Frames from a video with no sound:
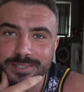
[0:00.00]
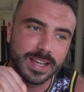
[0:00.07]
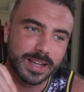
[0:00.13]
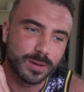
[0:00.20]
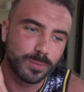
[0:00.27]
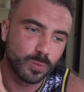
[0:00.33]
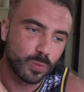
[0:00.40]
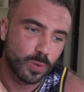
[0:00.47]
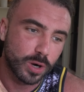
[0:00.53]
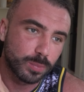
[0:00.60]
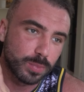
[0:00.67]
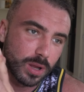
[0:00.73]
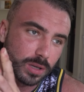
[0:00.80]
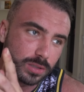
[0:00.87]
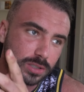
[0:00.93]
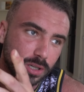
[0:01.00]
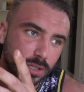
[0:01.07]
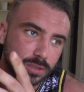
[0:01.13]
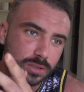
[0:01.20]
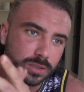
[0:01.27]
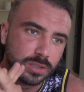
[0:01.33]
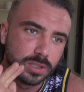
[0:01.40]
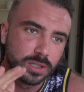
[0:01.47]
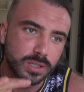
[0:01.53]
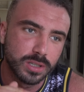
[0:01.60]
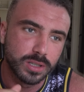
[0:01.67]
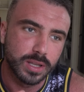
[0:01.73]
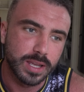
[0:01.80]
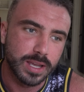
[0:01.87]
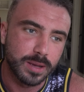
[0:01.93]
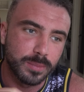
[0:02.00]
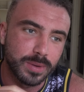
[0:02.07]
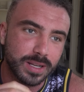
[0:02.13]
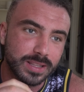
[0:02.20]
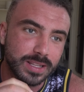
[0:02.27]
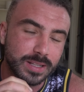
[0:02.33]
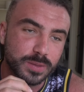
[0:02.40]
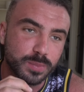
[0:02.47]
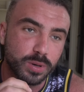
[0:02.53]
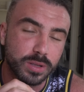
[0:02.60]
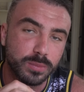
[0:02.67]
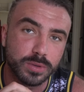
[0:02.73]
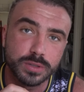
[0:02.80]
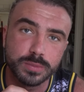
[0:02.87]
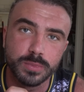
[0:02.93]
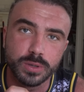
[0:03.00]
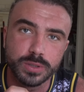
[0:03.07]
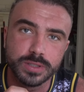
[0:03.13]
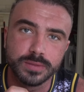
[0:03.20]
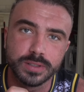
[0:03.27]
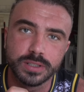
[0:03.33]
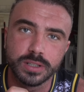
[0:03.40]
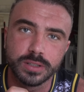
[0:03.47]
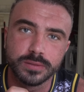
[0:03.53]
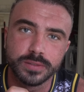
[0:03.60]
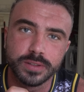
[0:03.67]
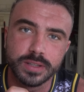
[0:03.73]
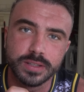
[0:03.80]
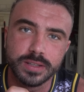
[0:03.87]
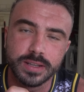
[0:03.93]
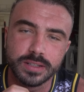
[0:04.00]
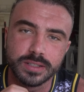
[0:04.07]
Second work block done, and that's pretty much most of it done for the day.